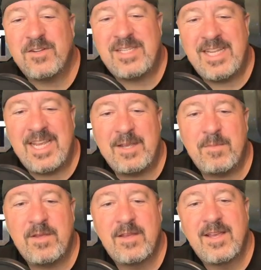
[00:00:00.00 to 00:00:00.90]

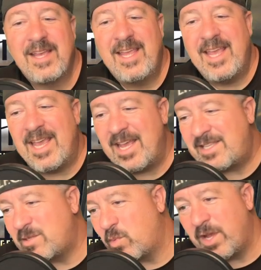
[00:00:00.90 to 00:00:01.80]
team
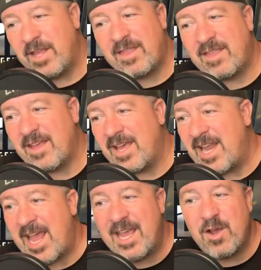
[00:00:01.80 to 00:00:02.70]
hits with an
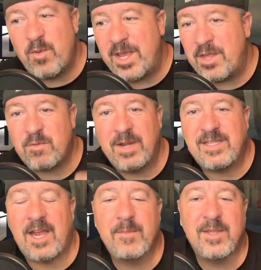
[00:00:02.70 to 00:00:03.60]
AoE 3 times.